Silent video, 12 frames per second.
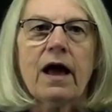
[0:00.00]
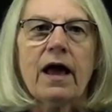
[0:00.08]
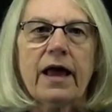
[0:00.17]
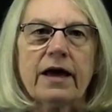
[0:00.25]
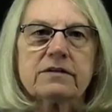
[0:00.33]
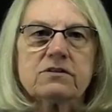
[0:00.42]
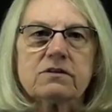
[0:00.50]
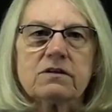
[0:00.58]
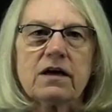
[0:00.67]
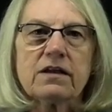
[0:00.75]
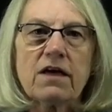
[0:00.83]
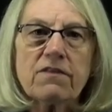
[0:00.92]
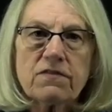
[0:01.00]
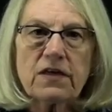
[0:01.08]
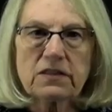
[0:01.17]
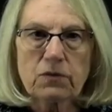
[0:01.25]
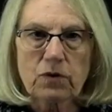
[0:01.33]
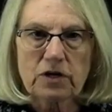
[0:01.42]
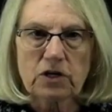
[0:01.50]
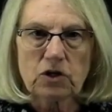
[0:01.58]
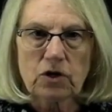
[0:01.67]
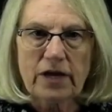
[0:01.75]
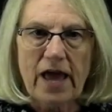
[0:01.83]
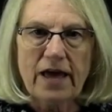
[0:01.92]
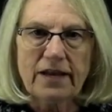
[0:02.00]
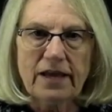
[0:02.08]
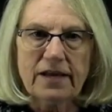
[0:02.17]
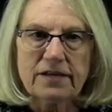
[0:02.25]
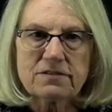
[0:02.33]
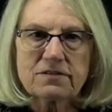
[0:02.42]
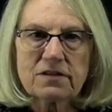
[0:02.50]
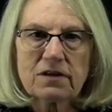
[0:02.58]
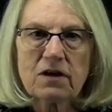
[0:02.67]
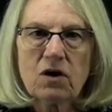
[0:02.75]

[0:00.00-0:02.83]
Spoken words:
And another thing that we're going to look at is